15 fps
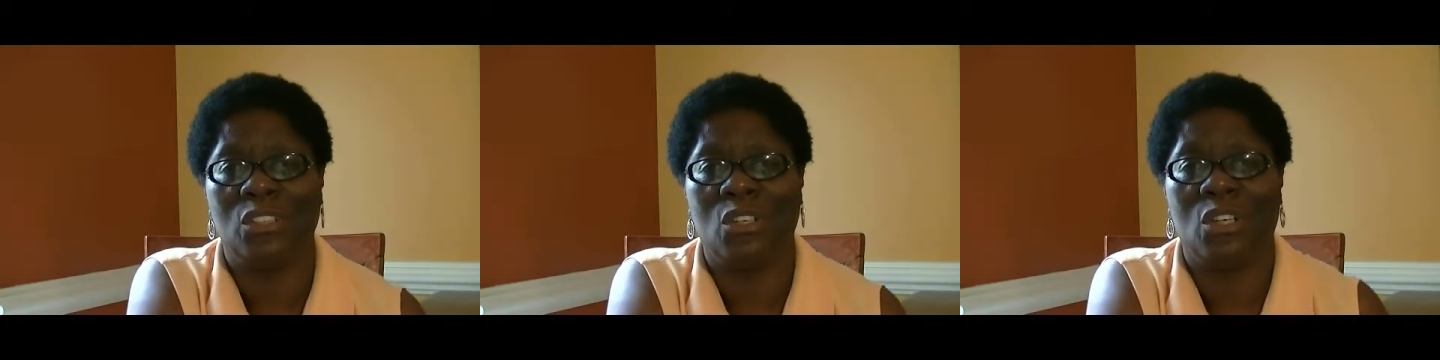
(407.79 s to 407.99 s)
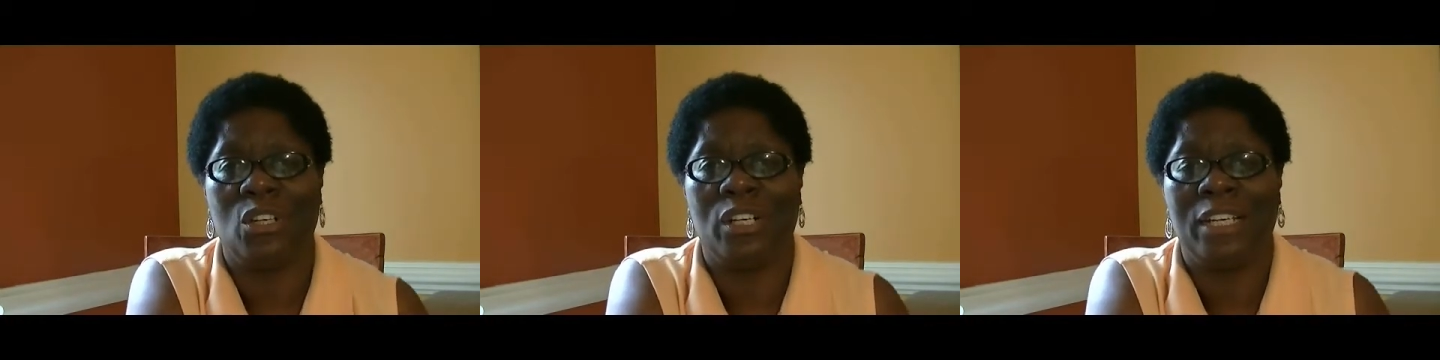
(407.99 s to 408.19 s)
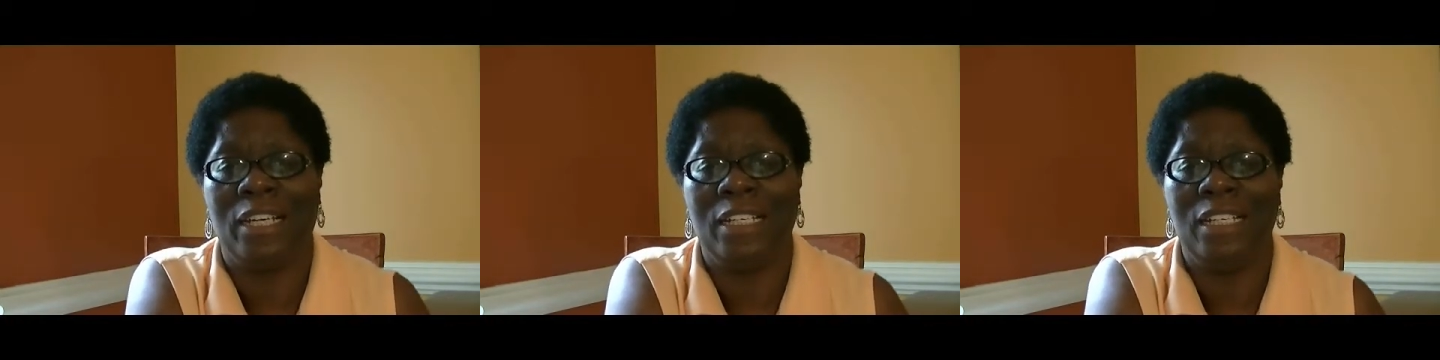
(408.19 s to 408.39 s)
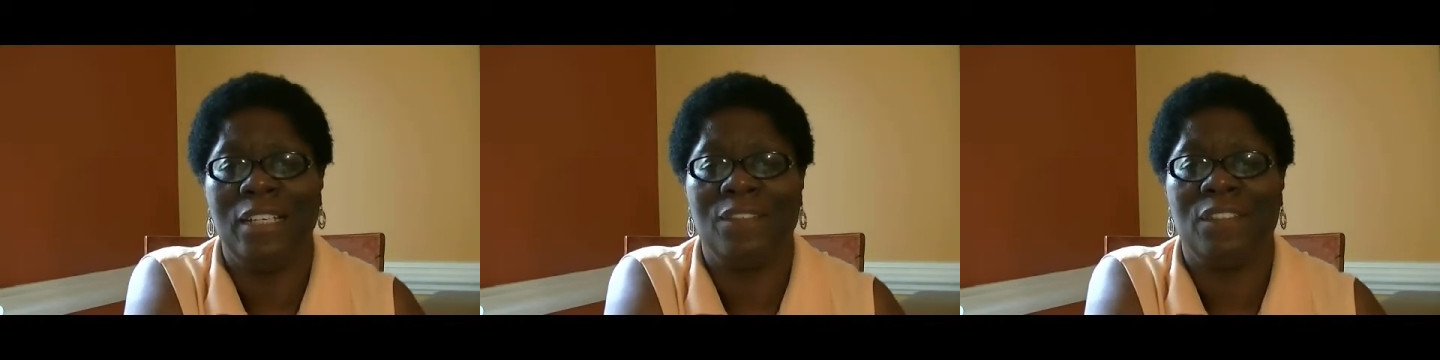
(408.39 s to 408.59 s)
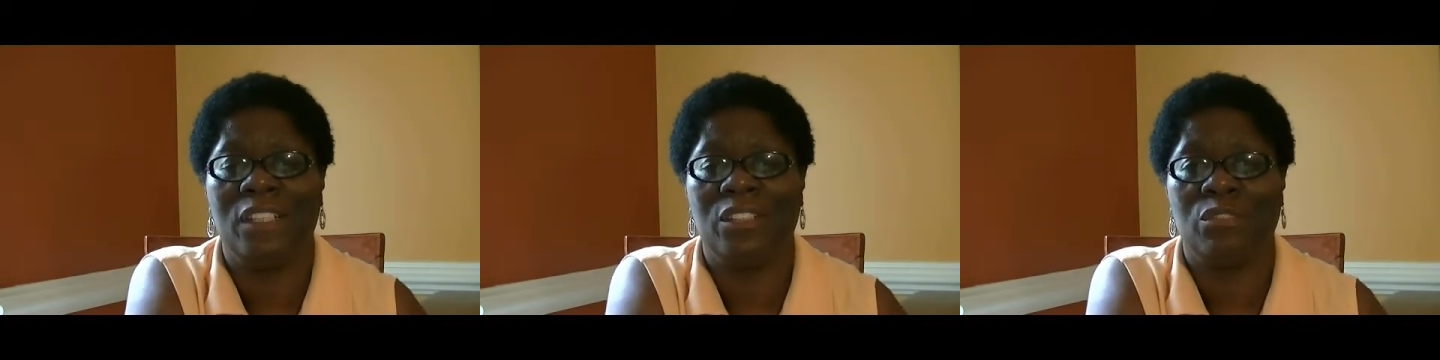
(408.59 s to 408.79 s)
or any
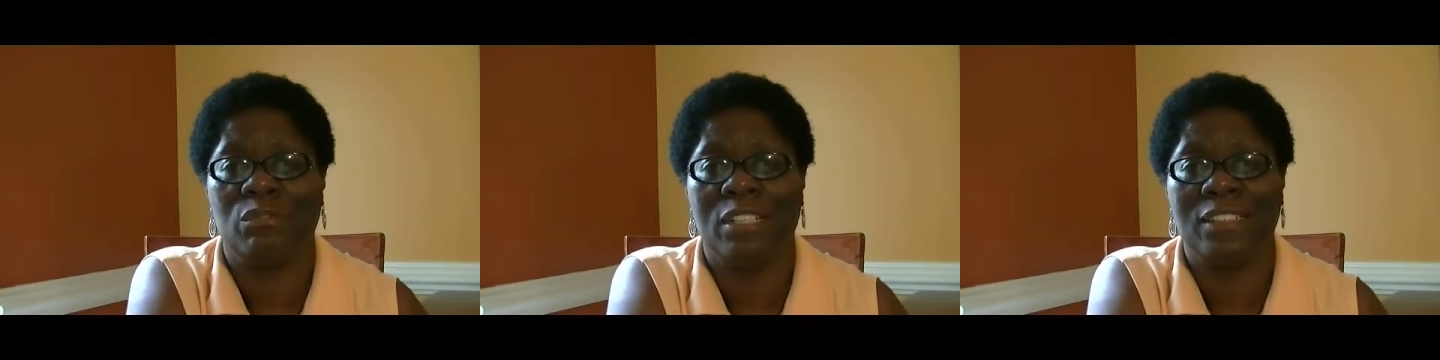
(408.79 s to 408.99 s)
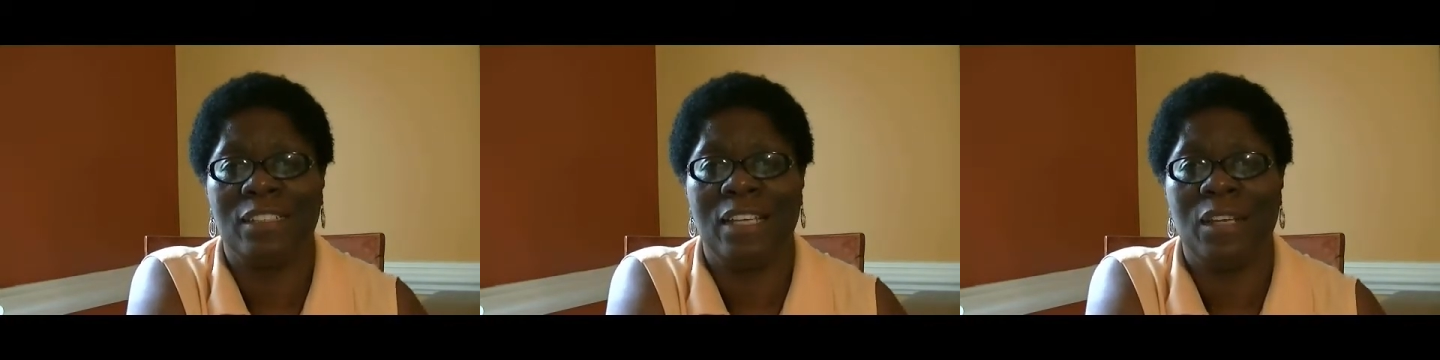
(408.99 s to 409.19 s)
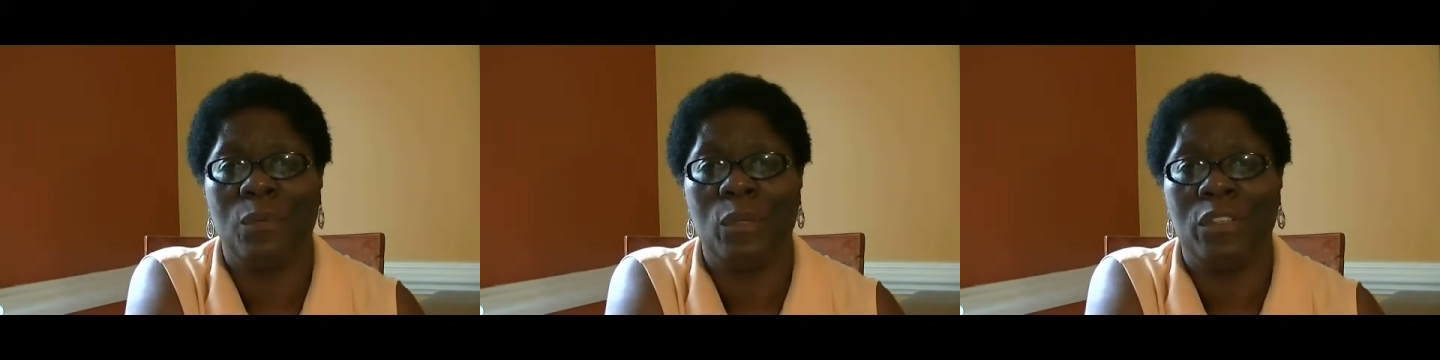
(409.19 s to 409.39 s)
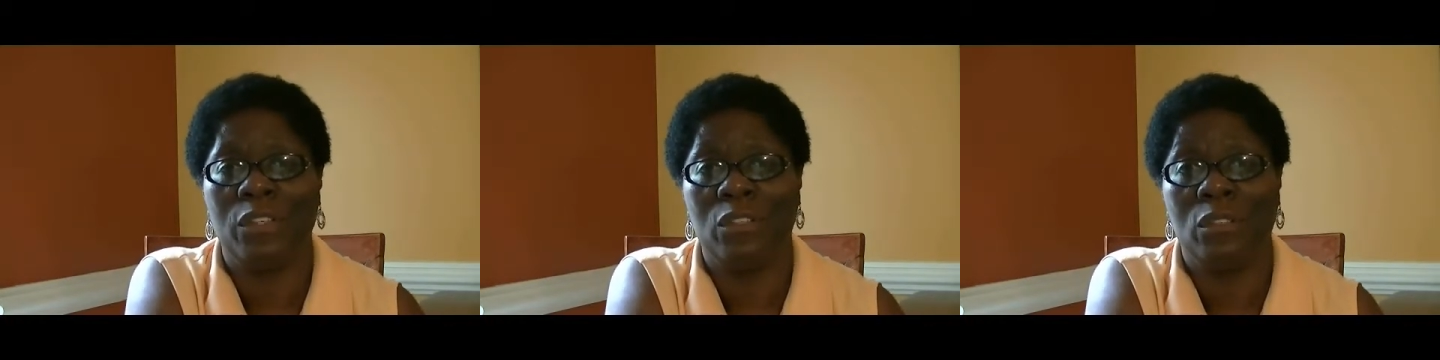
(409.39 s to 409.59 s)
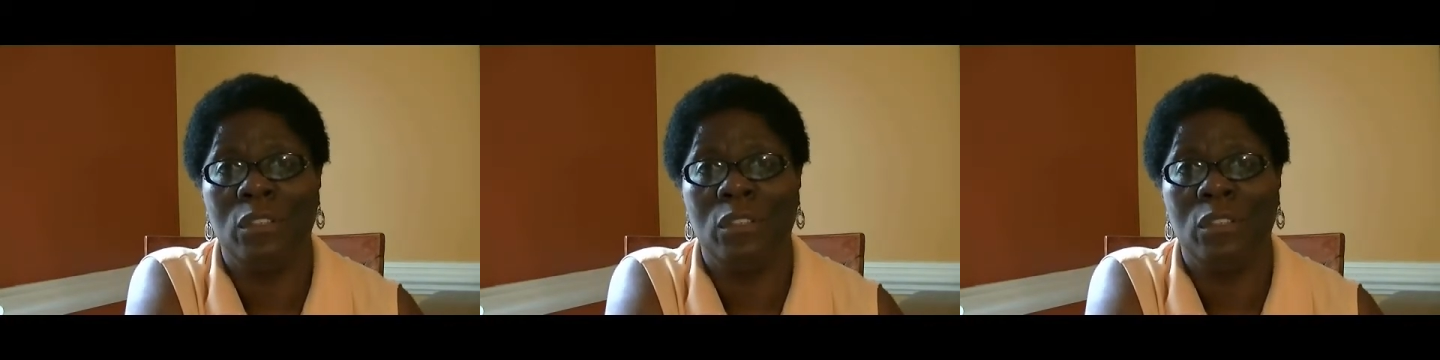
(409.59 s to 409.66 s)
of this resonate with you,